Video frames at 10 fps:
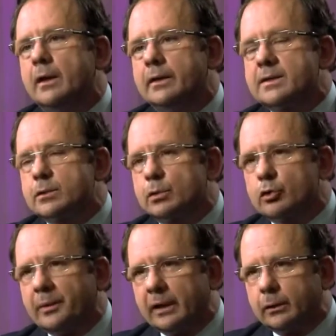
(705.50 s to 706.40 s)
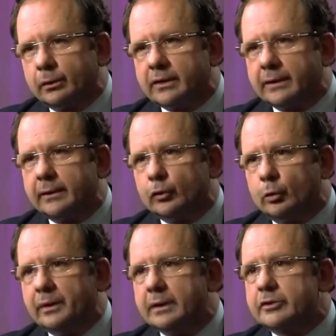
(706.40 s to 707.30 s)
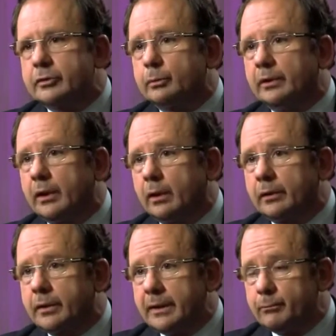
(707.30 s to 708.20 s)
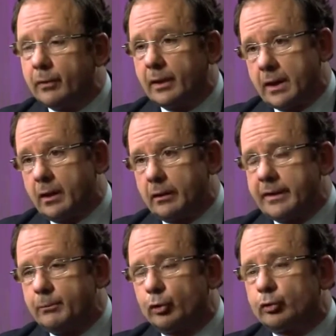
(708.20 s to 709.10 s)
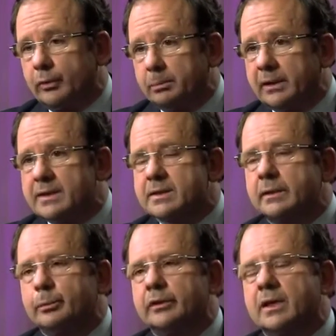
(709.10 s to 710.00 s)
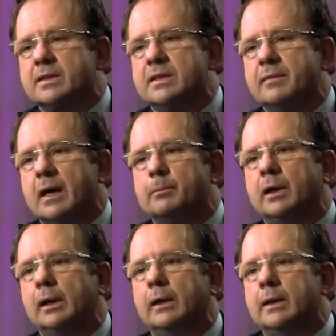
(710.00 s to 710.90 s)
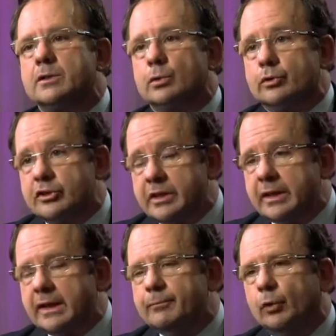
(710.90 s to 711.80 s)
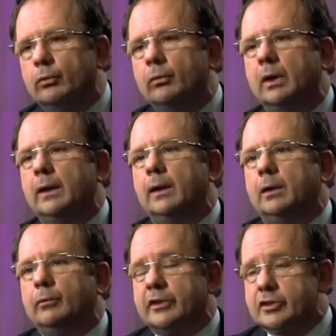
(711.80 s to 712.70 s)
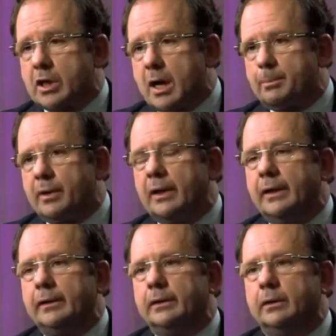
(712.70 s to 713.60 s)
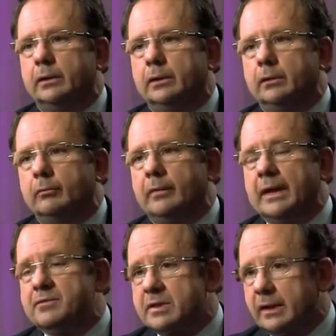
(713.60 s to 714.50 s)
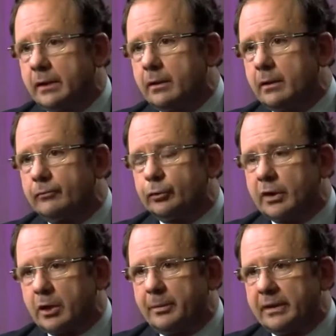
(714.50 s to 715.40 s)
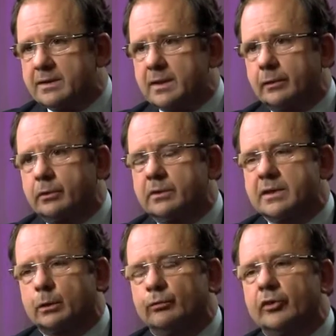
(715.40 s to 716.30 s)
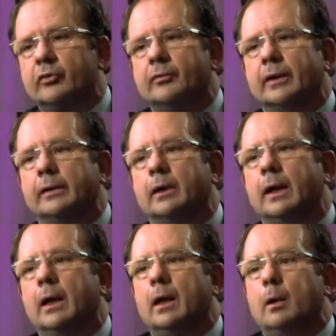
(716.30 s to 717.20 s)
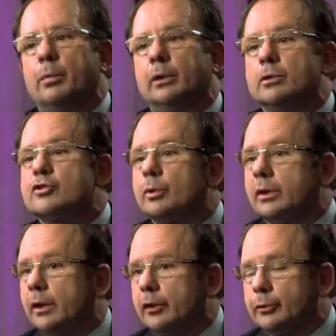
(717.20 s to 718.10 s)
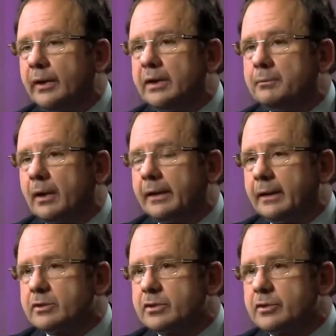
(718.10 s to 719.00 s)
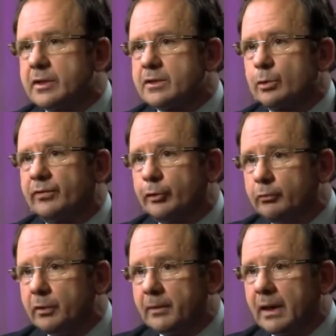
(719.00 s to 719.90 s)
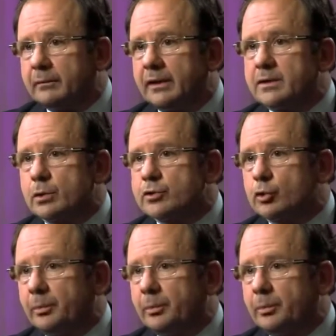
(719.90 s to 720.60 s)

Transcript: This is also being looked at in combination with our chemo to replace the rituximab, so G-chemo with CHOP and FC, fludarabine and cyclophosphamide, but also other antibodies such as ofatumumab that is also